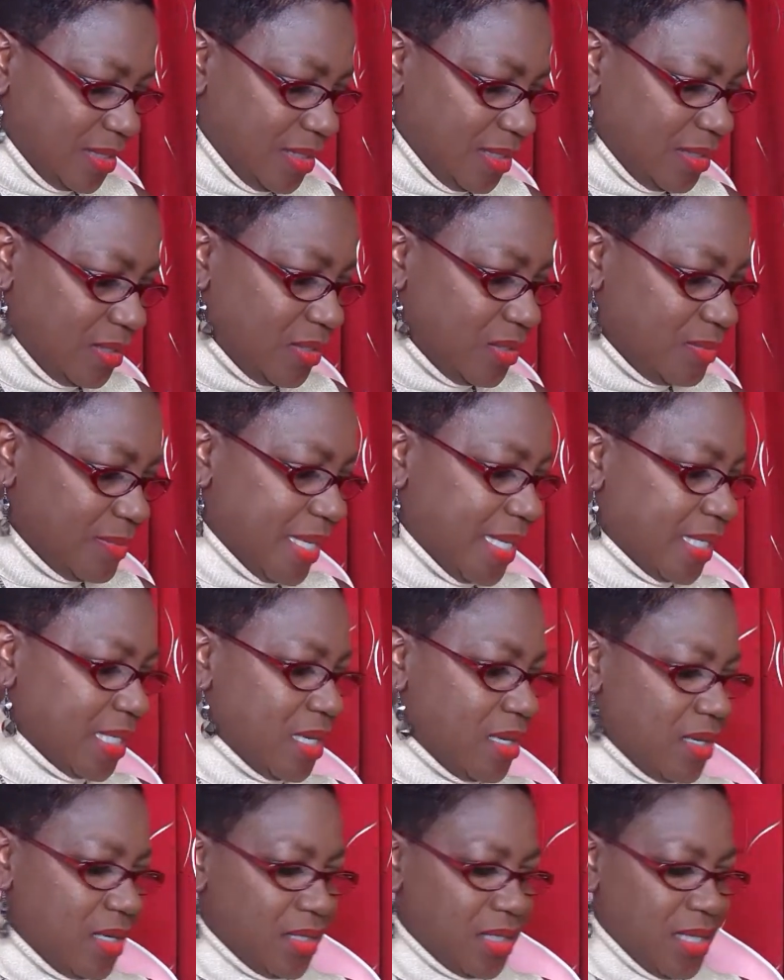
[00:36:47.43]
Oh my
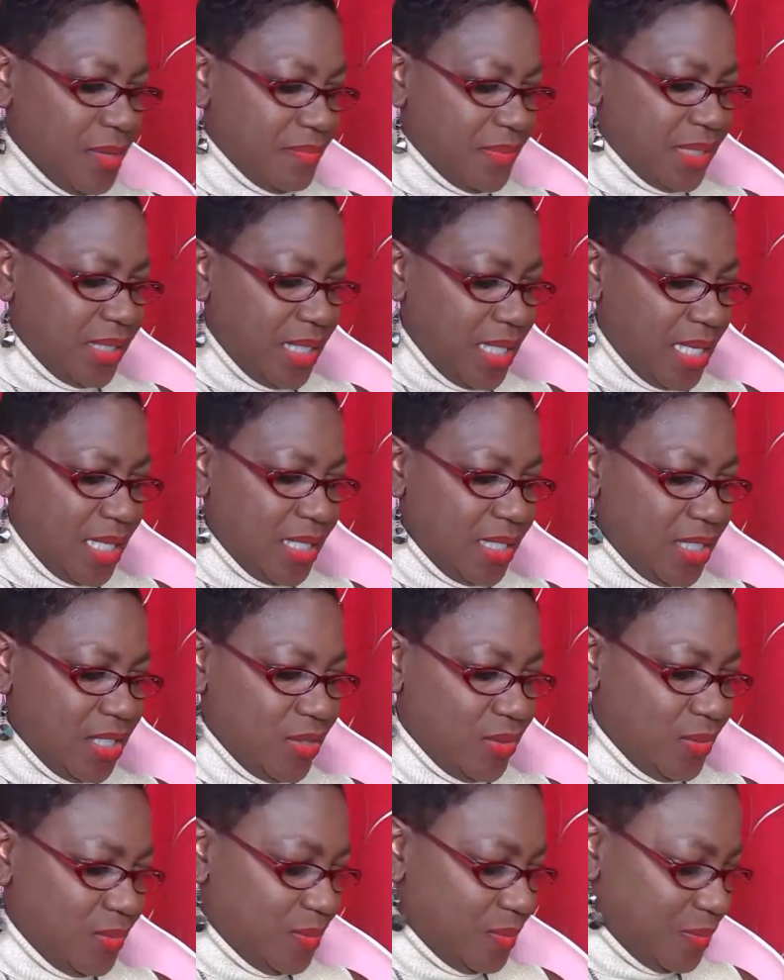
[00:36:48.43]
gosh. I'm telling
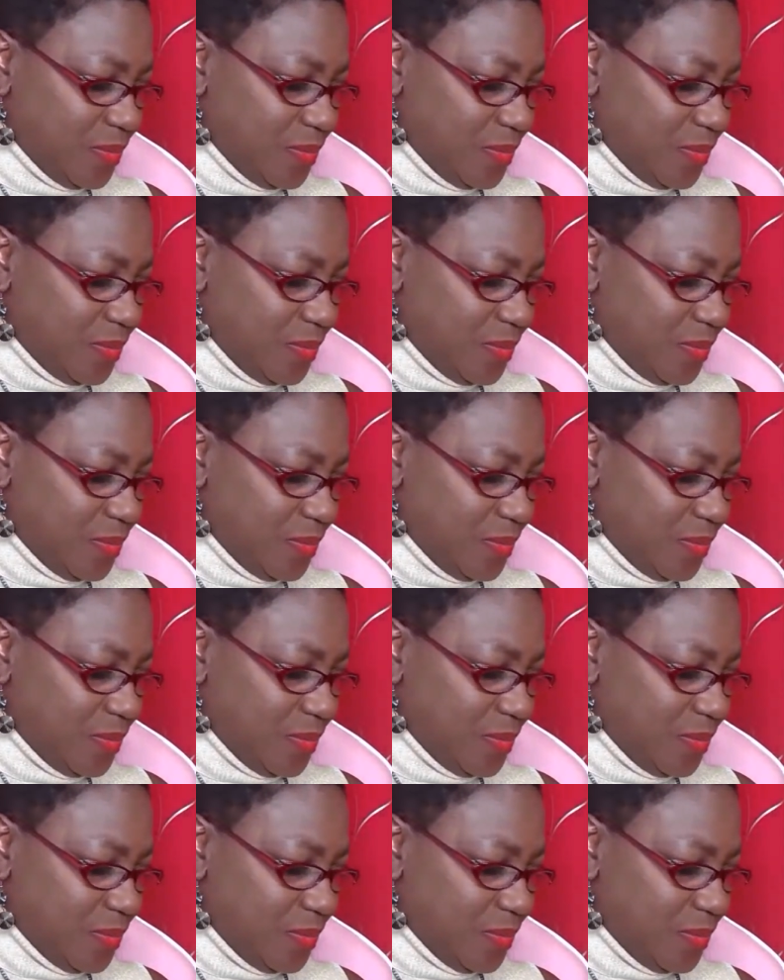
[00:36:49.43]
you.